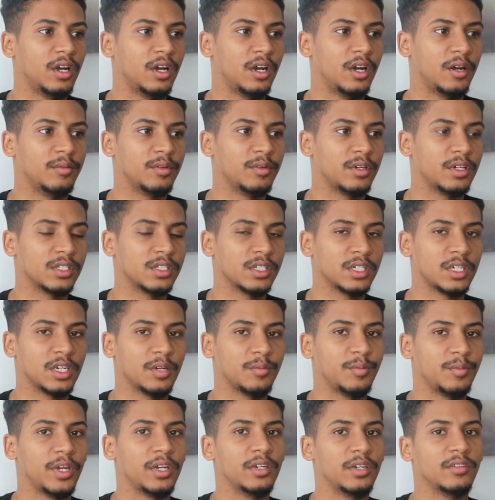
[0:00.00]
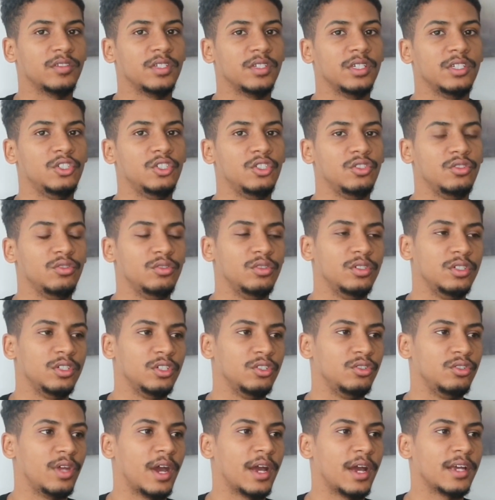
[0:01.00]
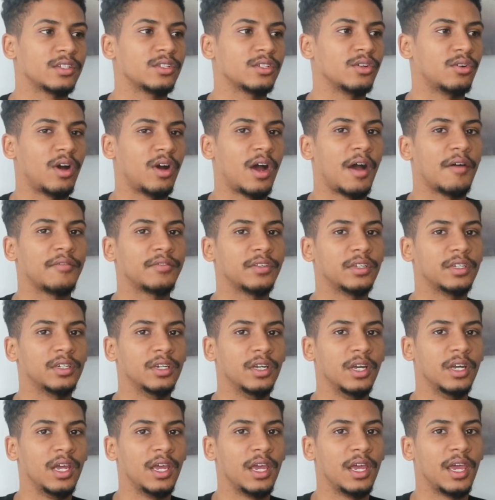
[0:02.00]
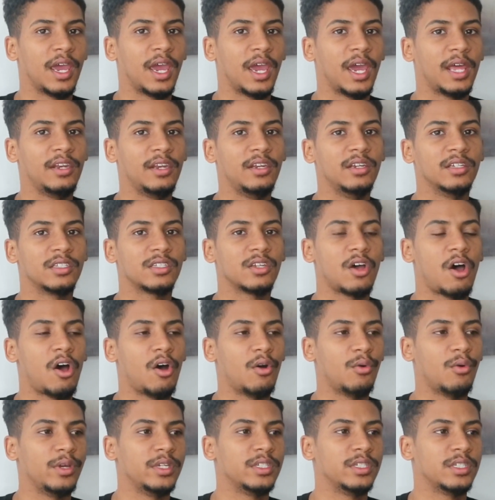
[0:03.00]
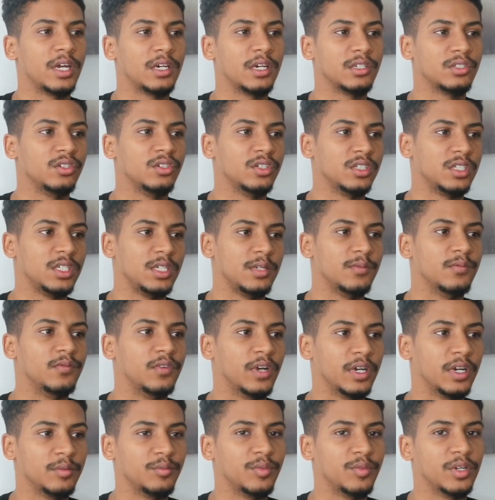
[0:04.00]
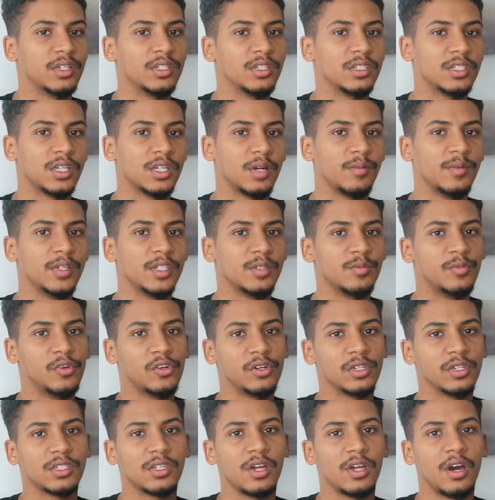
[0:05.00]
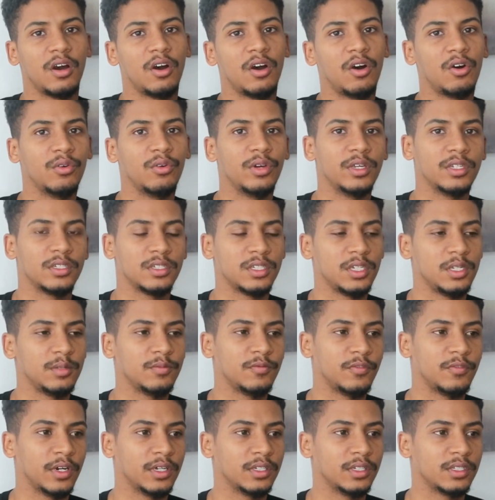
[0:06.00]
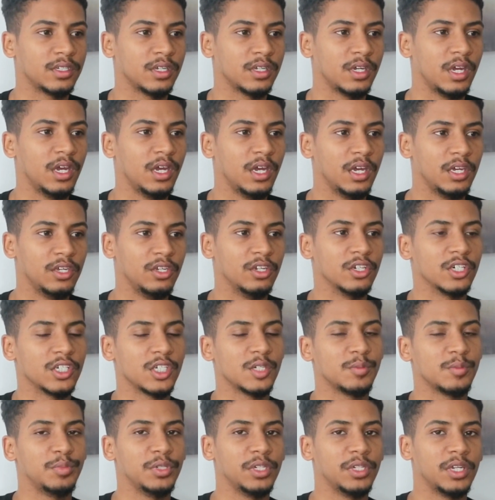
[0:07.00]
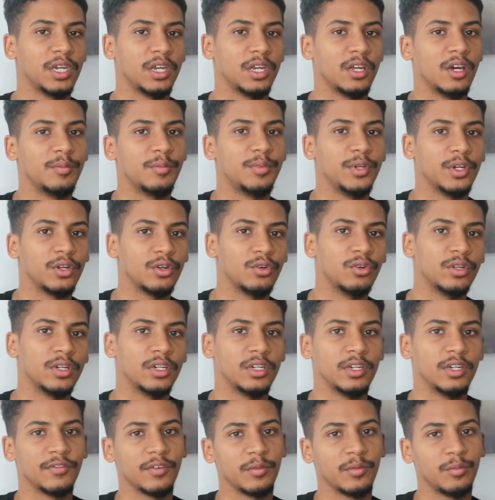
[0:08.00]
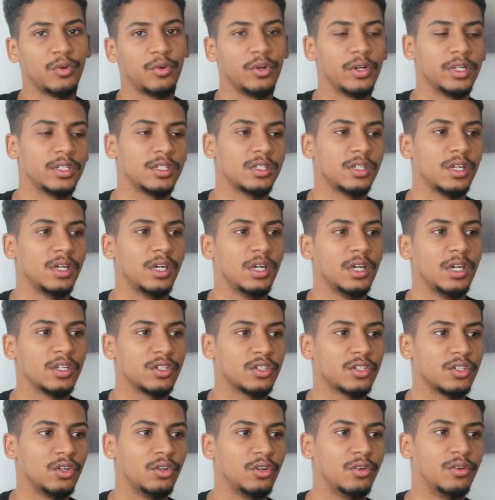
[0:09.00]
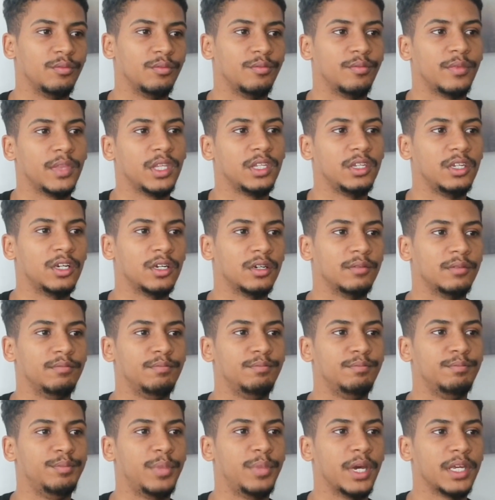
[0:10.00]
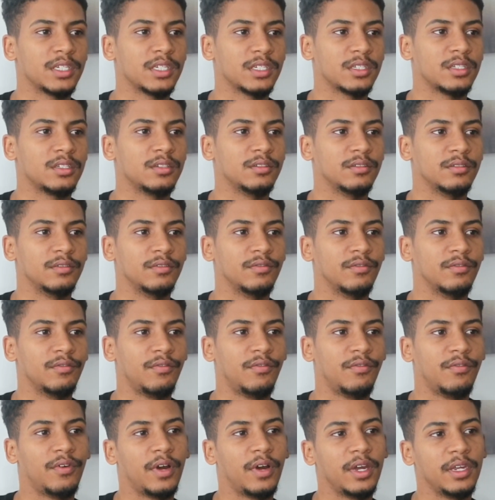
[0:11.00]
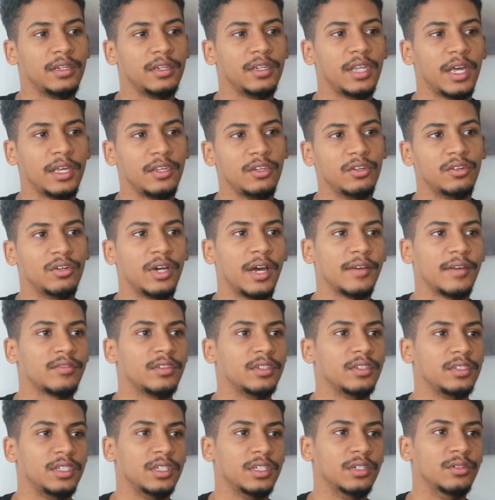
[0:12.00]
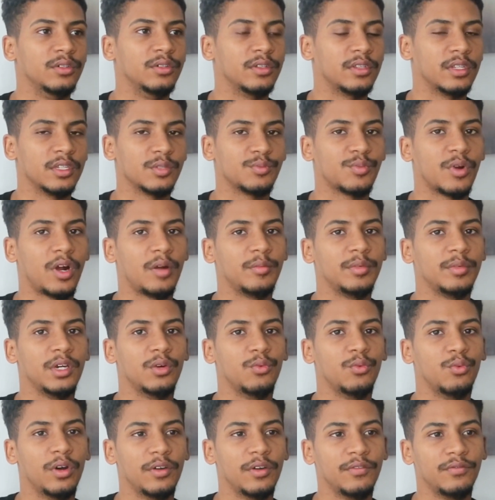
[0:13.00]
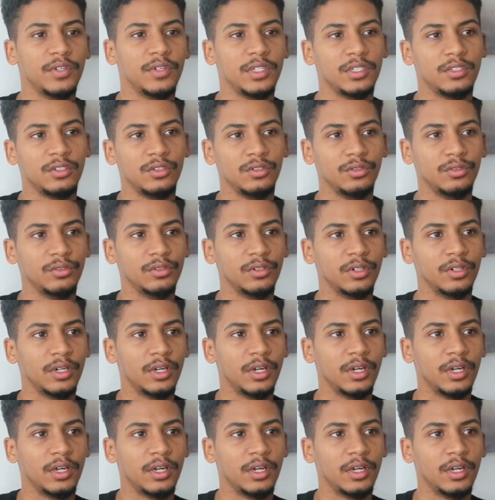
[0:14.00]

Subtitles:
Because in competitive siege you die so often, and it's always down to a team fight. But in summons mode, it's not always team fights. You're splitting up, you're going to different points. So your best fight that you'll have to deal with is probably a 1v2